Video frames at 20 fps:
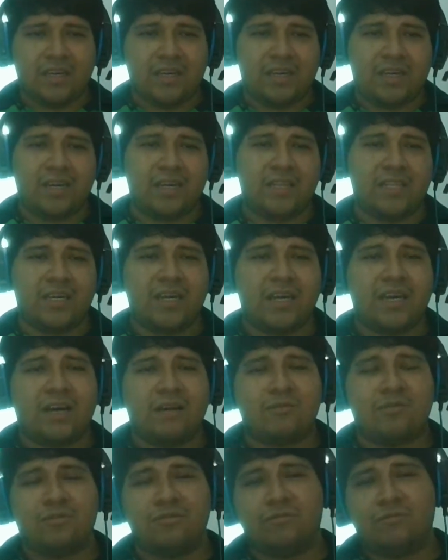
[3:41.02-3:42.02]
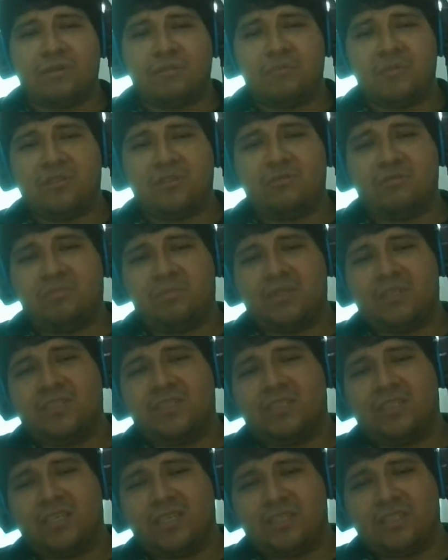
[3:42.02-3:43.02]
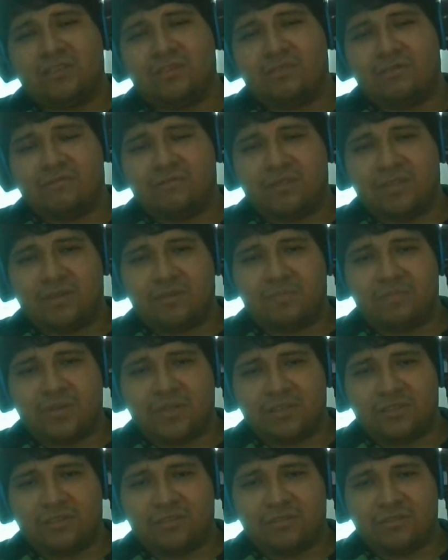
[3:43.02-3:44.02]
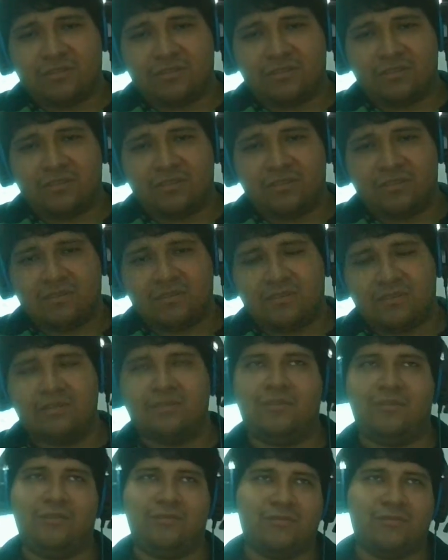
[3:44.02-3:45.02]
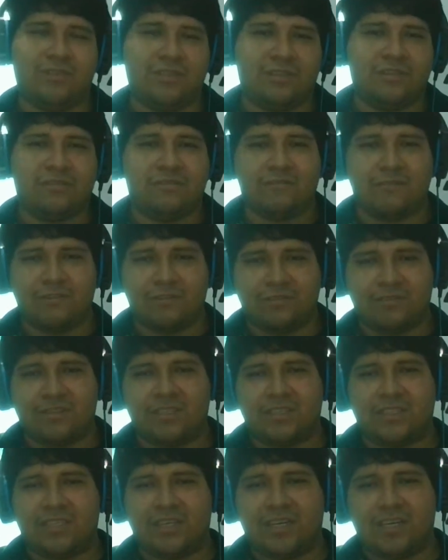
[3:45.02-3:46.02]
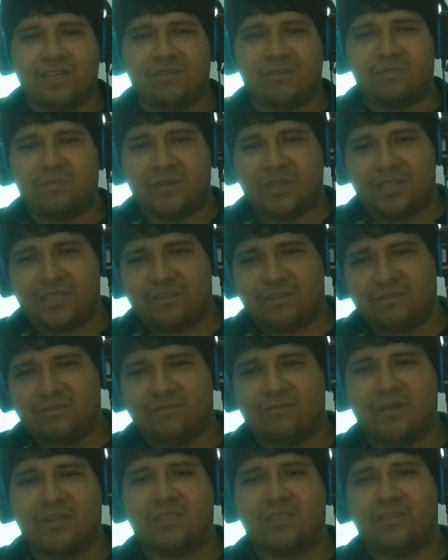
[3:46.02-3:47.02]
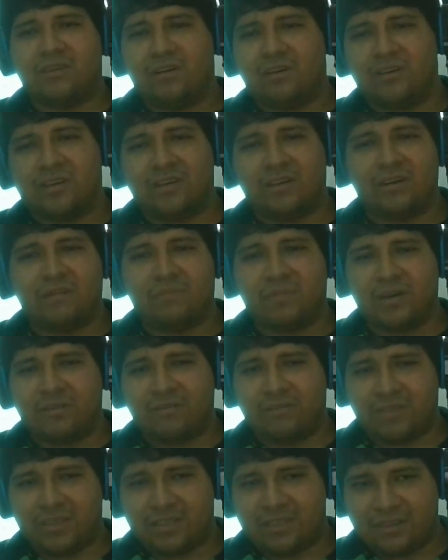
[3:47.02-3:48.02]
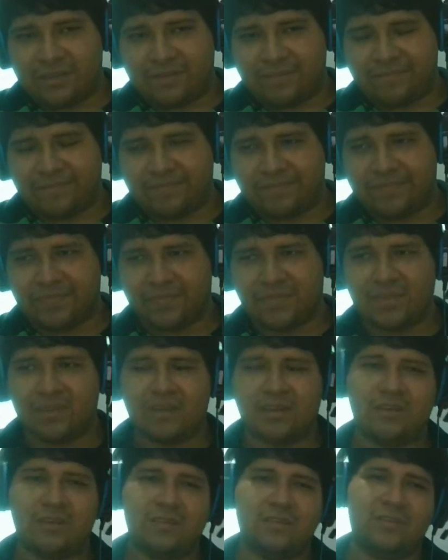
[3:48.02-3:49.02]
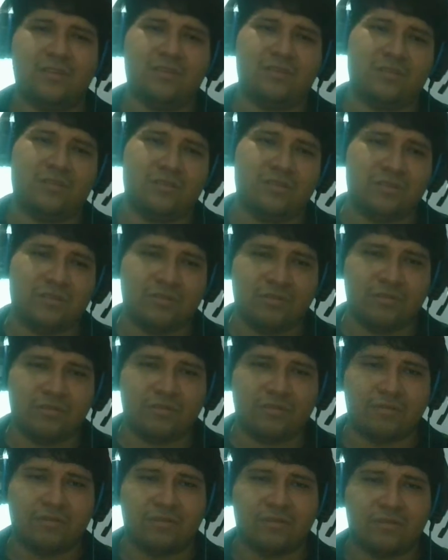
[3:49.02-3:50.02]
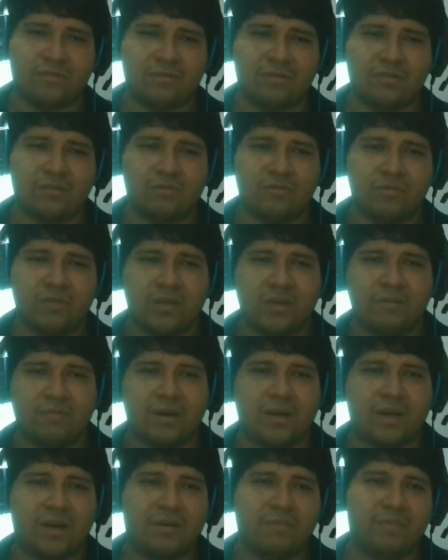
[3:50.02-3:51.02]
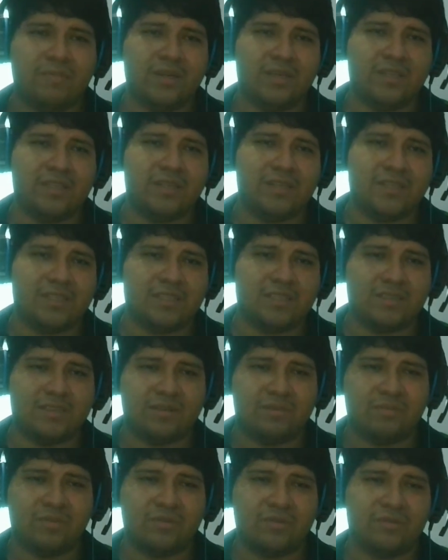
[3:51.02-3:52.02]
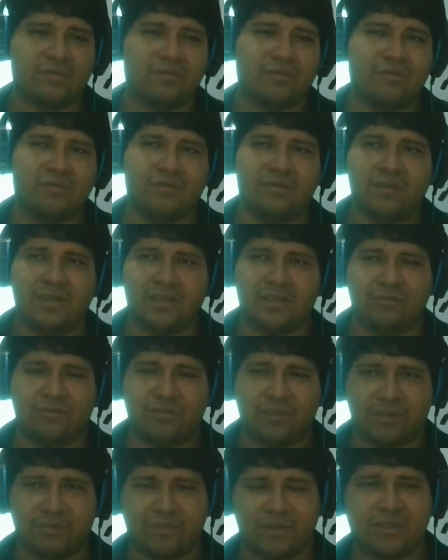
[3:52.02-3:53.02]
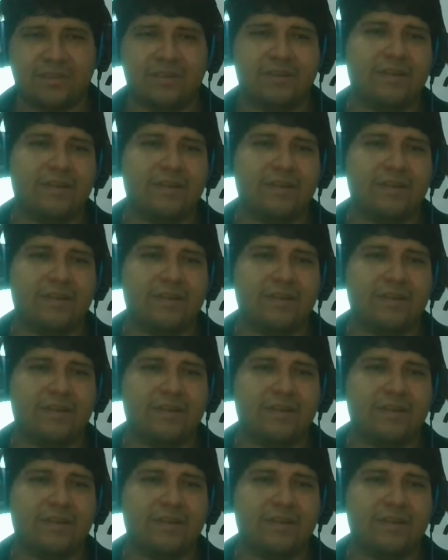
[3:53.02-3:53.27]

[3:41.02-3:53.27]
And they have to do a visual presentation of that person, using, of course, the time expression while talking about it. So, to give a better example or illustrate better,